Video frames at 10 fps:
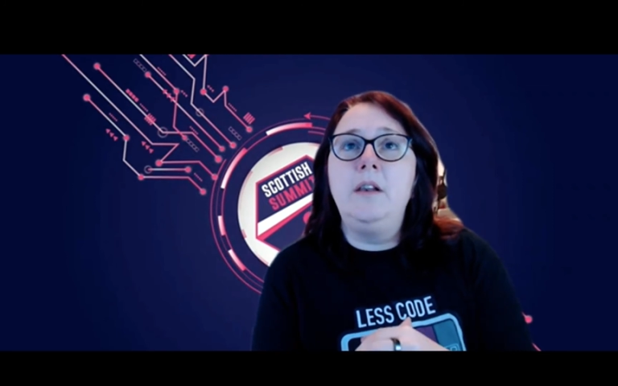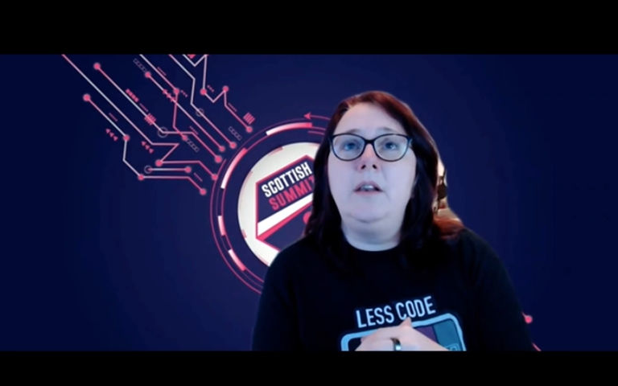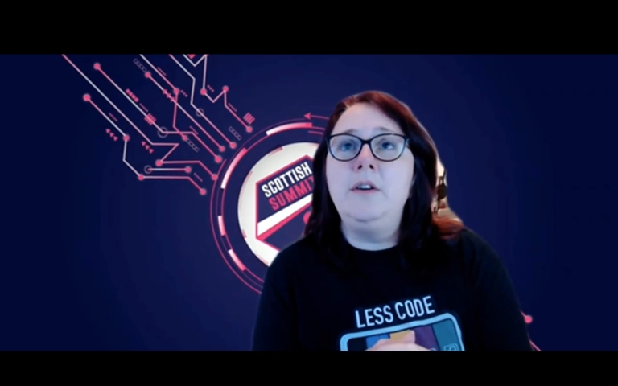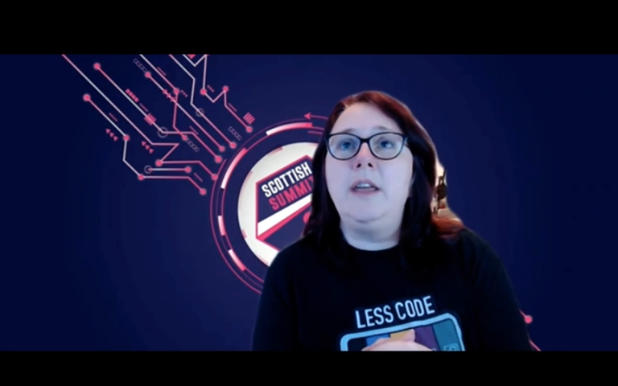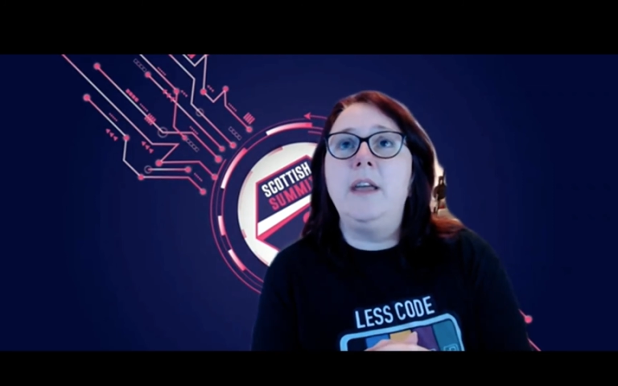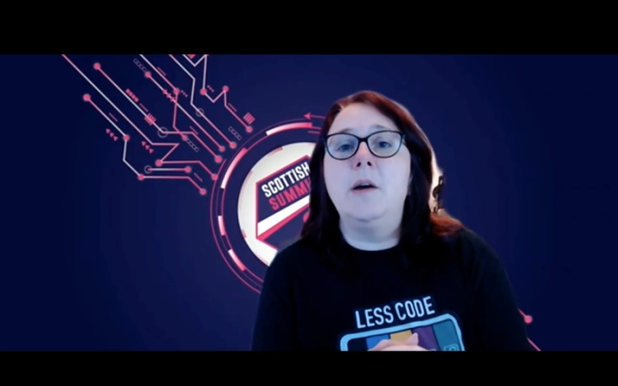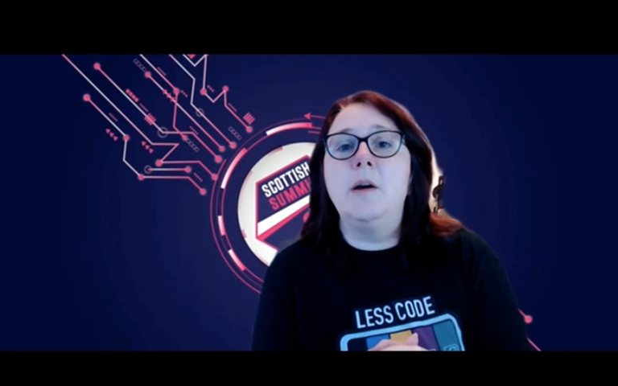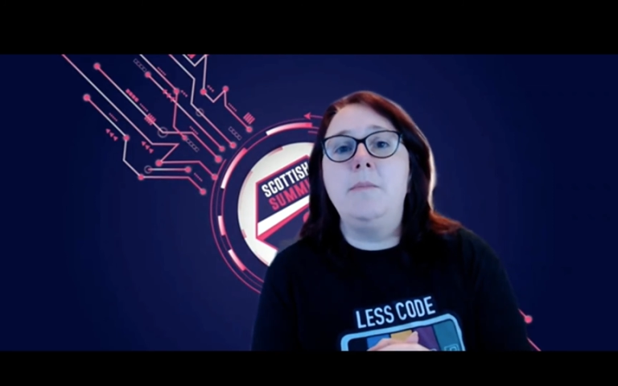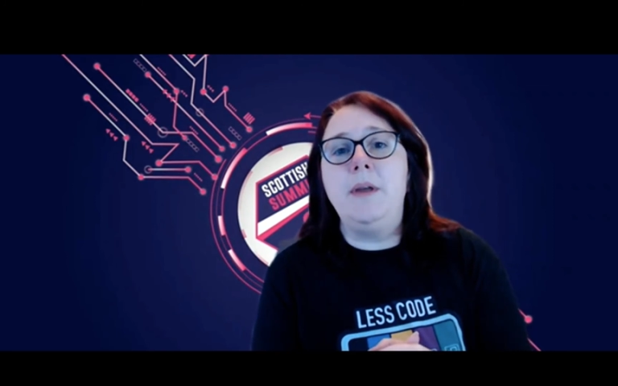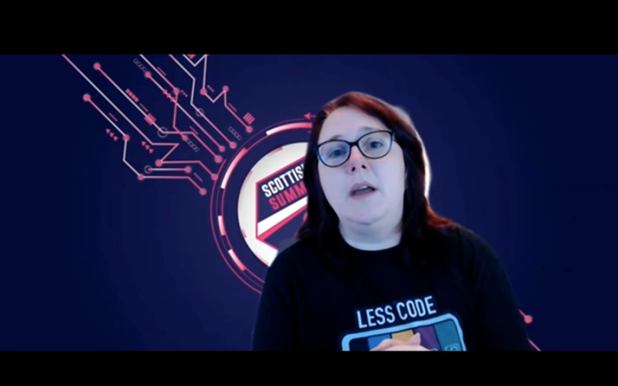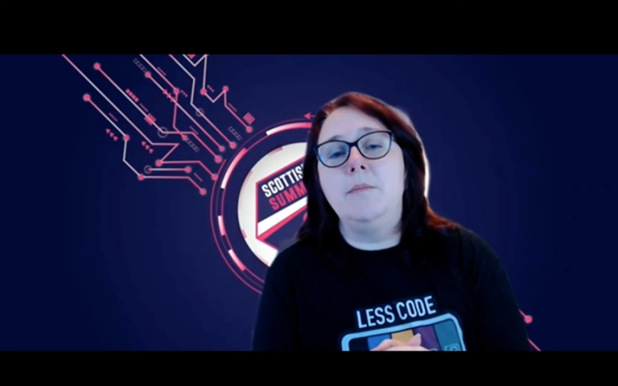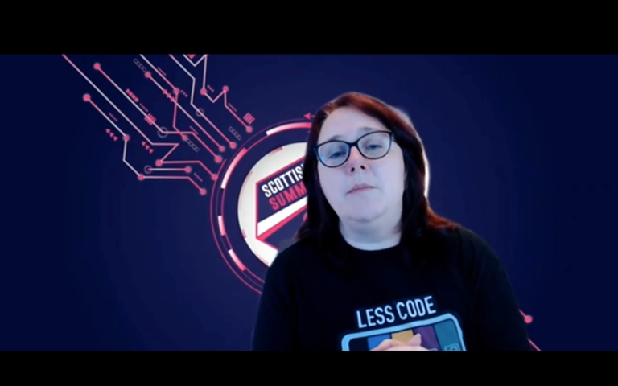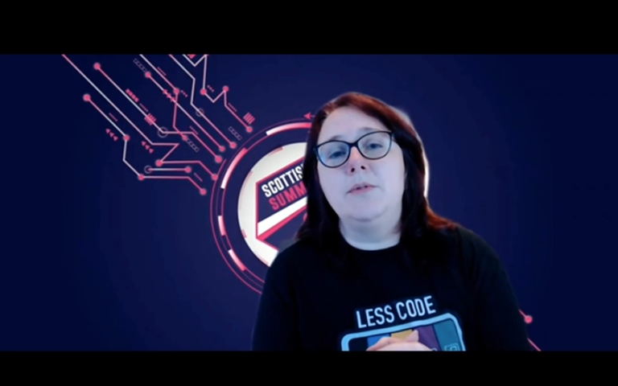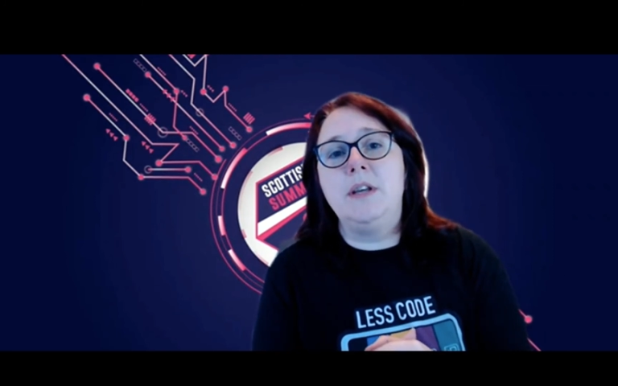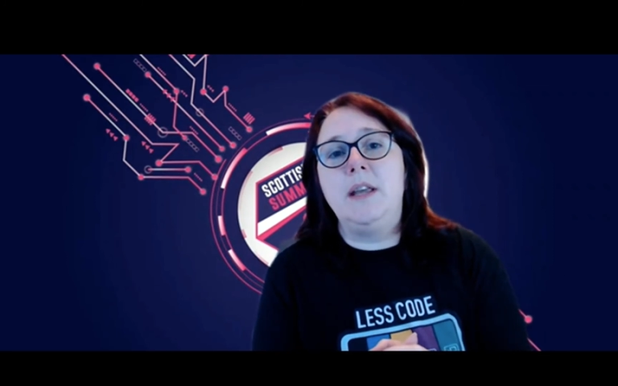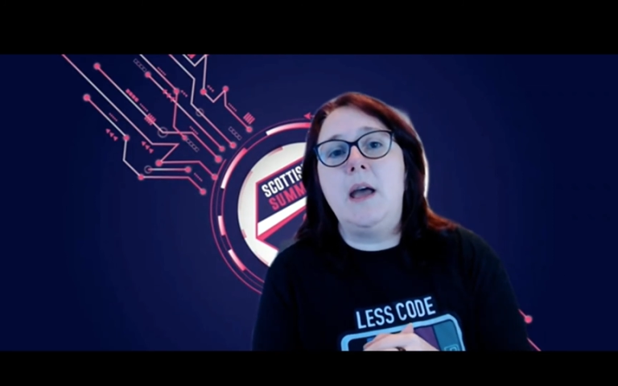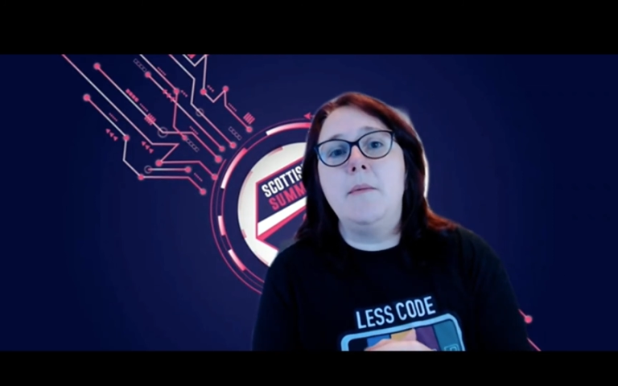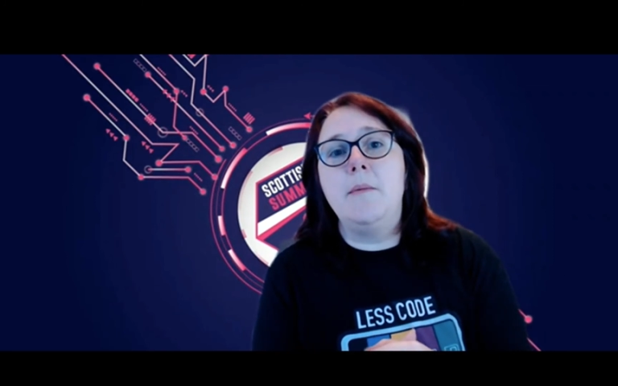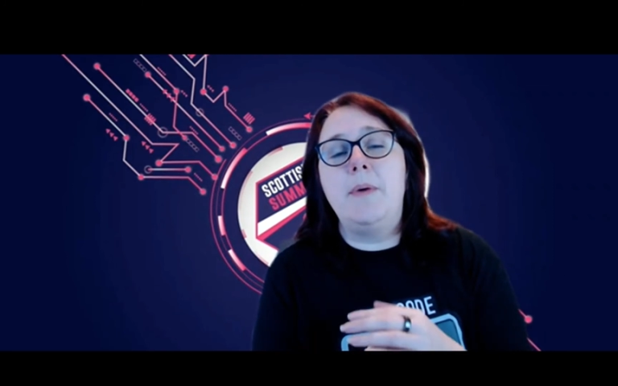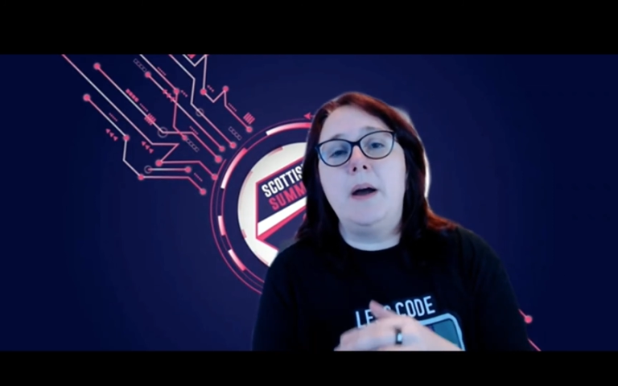looking at being able to
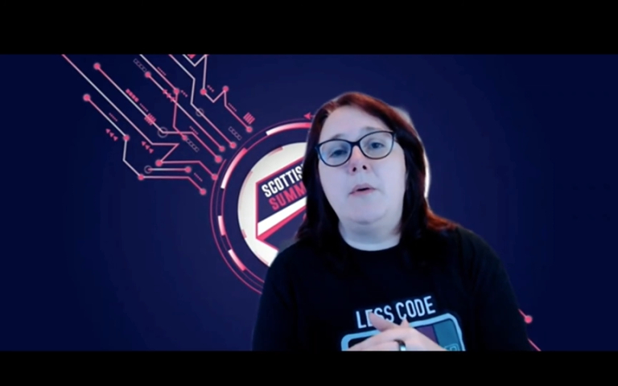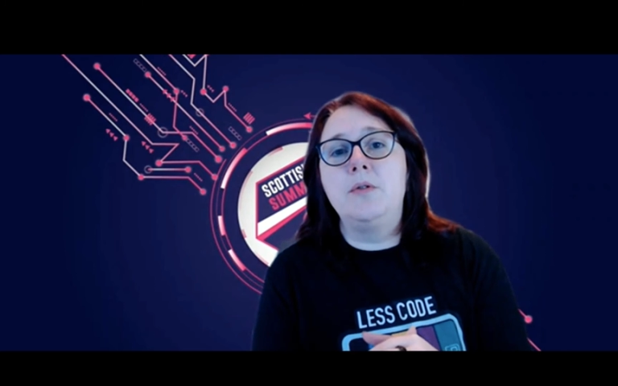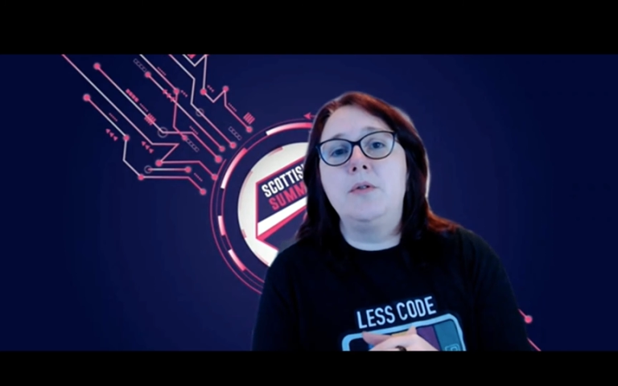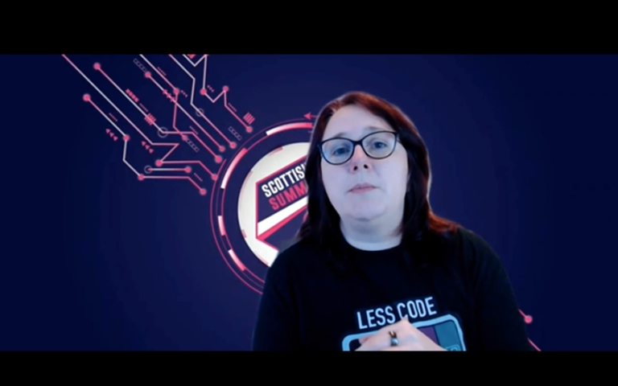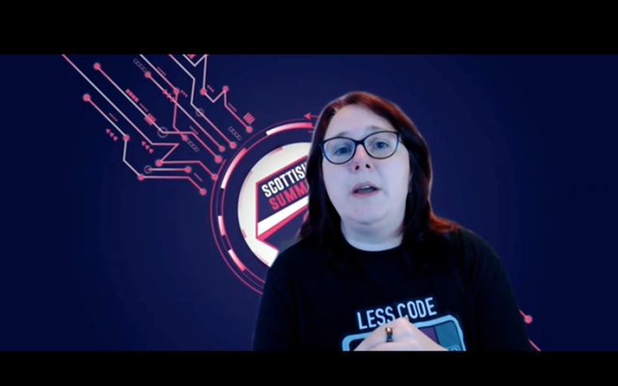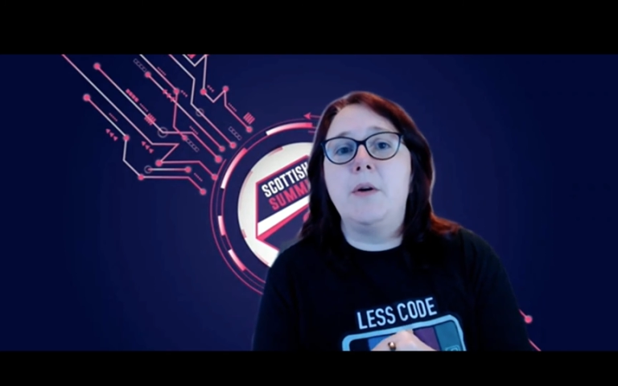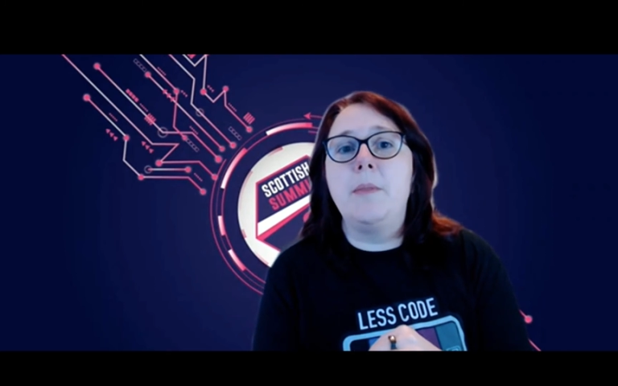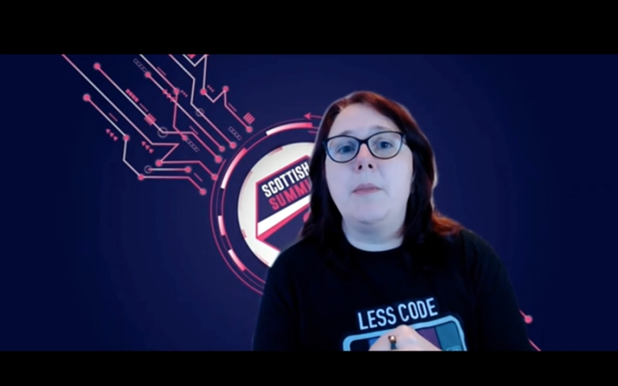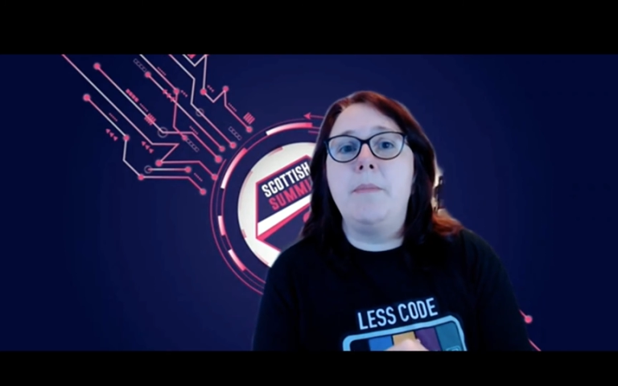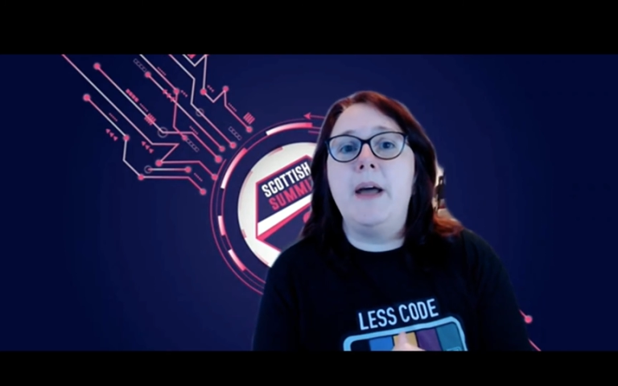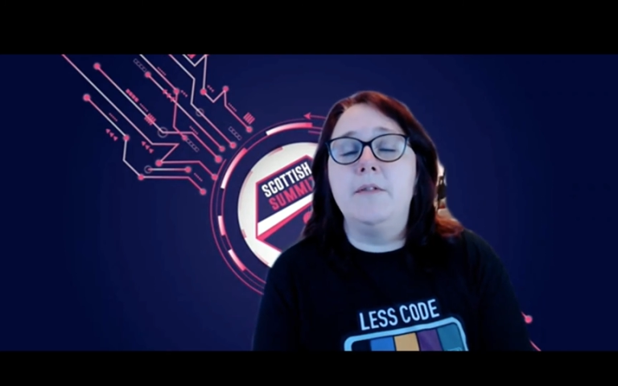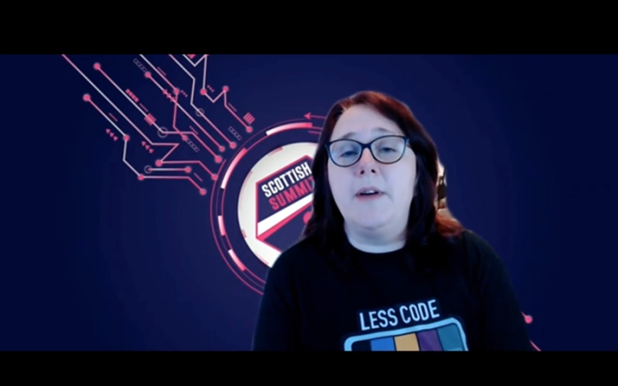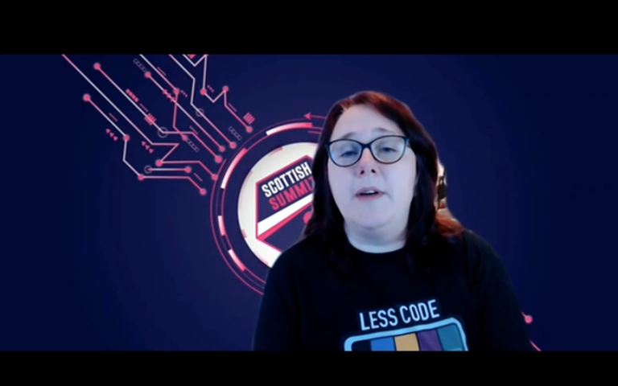get Power Automate on the back of